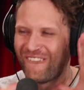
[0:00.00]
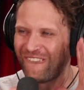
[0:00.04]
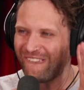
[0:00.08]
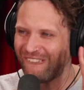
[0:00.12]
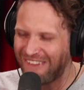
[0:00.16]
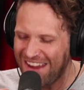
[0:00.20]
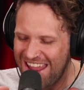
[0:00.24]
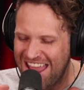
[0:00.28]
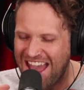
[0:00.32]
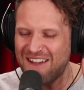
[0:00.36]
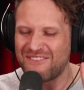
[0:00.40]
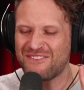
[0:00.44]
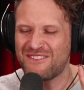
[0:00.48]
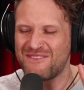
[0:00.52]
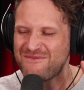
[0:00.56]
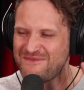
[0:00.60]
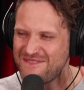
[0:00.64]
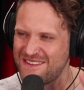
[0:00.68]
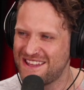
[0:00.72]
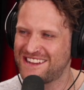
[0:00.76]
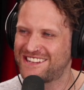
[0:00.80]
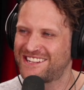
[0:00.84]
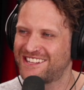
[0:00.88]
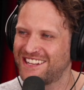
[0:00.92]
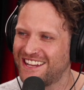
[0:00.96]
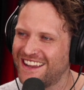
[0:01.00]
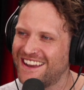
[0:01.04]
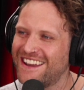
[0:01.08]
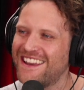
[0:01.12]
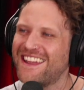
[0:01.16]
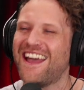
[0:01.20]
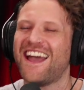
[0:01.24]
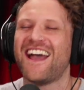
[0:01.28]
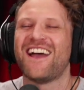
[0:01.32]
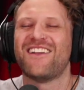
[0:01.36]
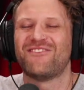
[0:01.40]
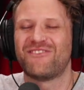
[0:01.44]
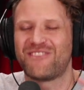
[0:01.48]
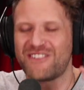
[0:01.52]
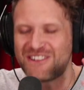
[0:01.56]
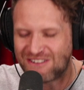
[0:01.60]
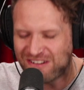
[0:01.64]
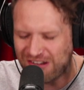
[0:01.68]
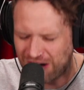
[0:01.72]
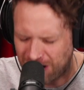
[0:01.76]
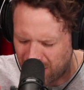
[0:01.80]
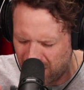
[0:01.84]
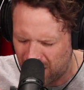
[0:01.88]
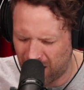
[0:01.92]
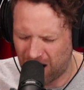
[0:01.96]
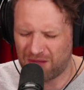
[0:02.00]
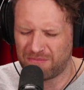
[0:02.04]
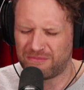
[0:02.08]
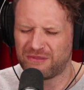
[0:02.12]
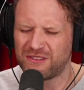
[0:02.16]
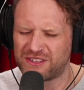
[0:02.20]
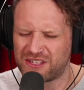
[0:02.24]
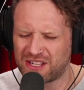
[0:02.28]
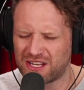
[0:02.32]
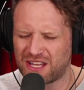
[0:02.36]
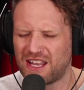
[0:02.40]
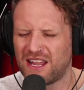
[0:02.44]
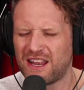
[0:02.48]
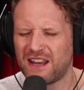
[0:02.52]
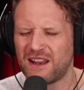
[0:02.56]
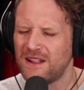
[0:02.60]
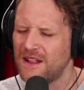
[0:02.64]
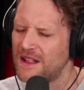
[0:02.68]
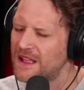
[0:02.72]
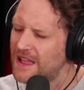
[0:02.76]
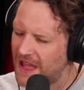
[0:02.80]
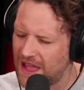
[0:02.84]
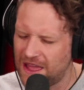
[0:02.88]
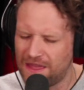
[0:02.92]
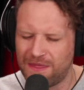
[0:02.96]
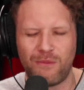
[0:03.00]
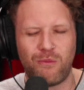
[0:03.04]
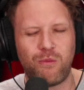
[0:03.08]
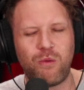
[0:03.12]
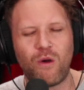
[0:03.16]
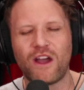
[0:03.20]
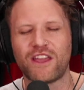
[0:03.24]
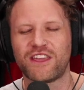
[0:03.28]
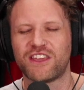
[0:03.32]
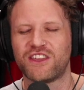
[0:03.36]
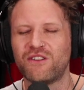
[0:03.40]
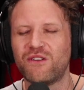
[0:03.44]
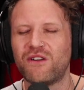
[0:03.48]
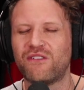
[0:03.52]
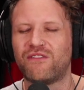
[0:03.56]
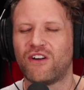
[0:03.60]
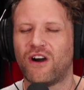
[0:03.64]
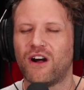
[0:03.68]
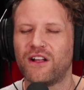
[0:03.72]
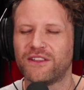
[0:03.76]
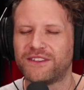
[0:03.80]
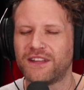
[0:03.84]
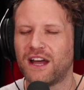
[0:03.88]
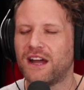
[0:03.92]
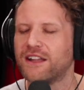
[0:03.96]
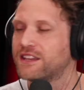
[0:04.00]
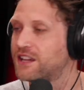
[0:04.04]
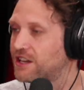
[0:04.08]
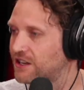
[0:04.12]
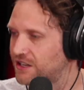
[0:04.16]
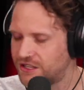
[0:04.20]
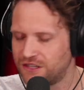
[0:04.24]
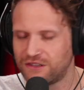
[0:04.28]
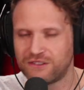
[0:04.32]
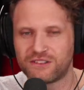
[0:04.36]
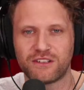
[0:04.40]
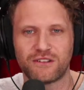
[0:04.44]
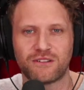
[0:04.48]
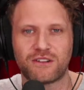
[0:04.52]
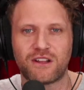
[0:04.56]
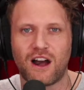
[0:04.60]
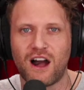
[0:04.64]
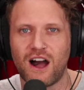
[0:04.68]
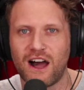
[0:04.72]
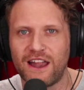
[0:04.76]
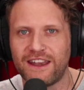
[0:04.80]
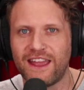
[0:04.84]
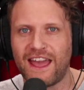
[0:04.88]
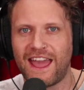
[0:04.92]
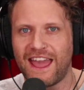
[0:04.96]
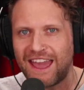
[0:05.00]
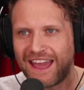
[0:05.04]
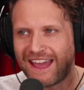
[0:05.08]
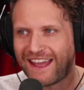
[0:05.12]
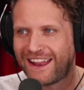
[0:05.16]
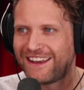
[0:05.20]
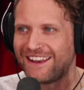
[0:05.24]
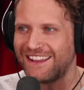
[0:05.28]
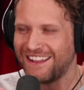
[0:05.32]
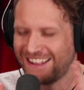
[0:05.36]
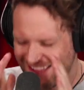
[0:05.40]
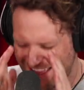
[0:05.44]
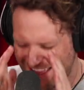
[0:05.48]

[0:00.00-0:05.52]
we have a mission and we are accomplishing it, and what you have all done here, you two gone, and